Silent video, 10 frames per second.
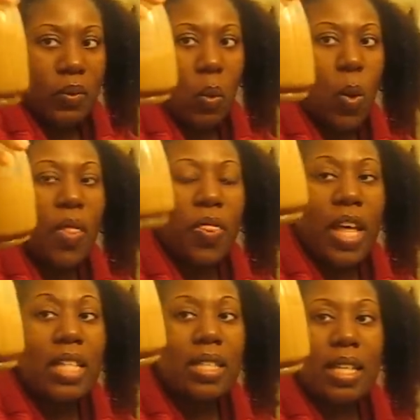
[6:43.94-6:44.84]
with
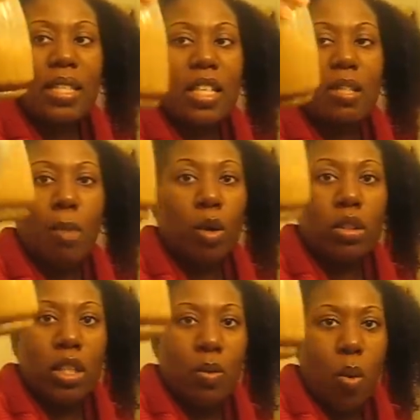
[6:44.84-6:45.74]
this, since it's
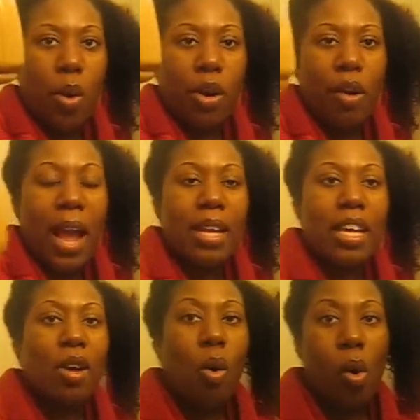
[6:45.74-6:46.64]
mostly water, I
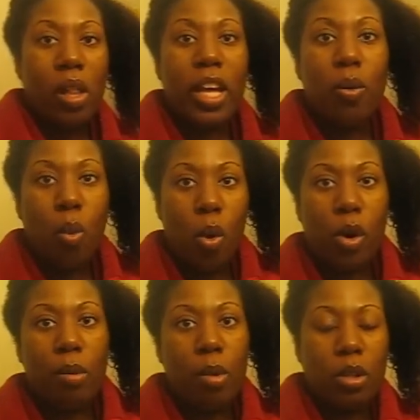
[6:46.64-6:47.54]
need an oil in
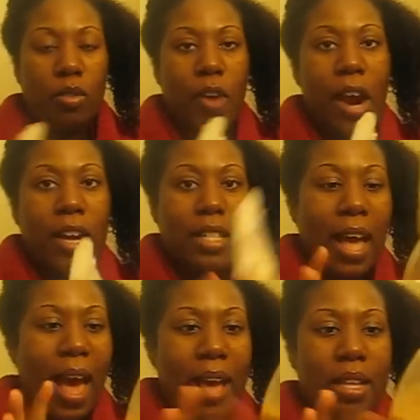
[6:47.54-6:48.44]
water emulsifier because I
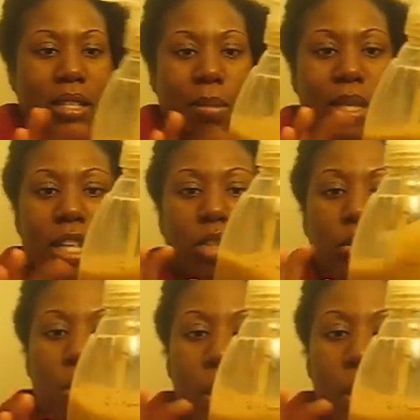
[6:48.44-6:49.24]
added some essential